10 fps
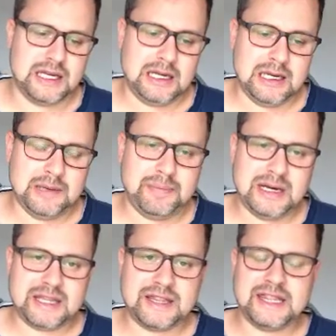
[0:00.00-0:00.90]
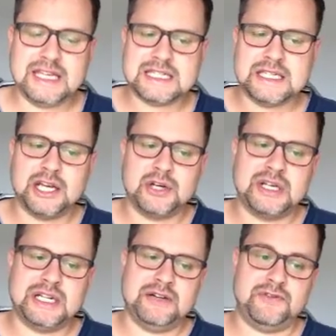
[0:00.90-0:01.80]
But this is not a good
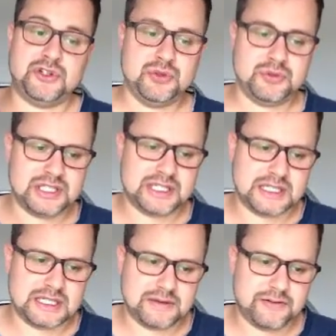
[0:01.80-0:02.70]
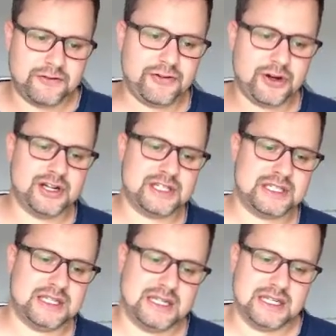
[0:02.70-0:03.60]
idea for two reasons. First,
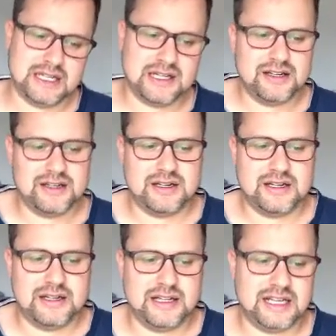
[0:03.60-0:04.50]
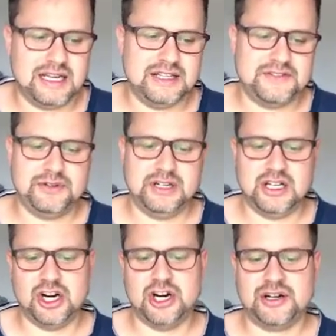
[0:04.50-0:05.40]
like, it's really
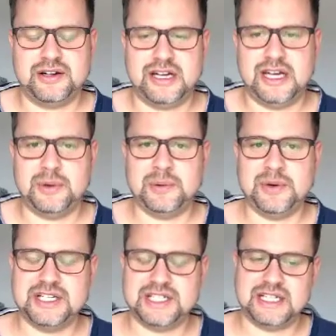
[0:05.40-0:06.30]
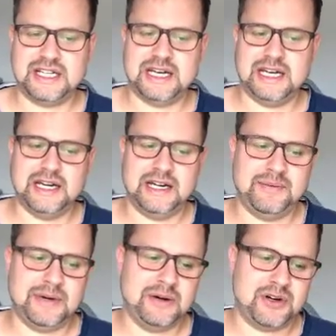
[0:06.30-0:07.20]
long, and we want
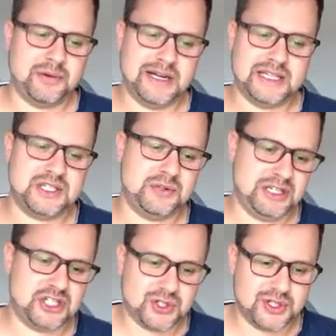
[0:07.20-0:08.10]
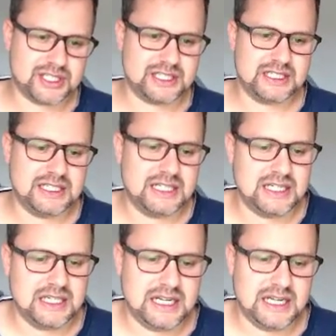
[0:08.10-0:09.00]
our commands to be short
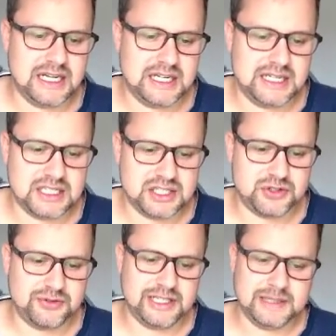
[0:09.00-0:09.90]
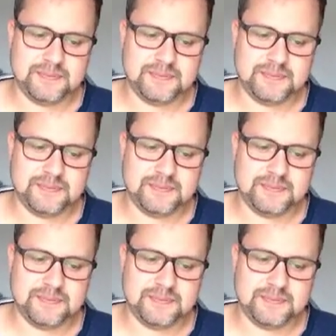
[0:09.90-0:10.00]
and easy to read.